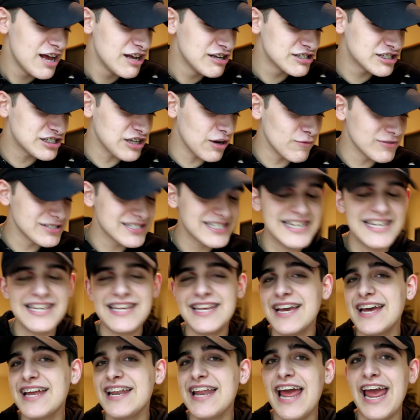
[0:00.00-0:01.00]
So once
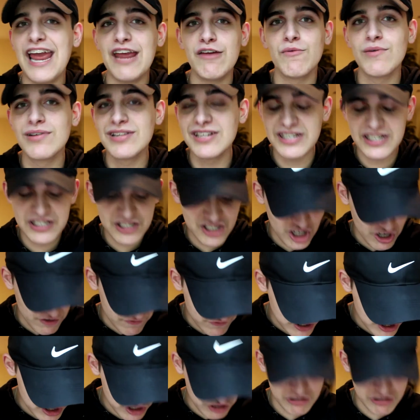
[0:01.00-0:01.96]
again, he really deserved it,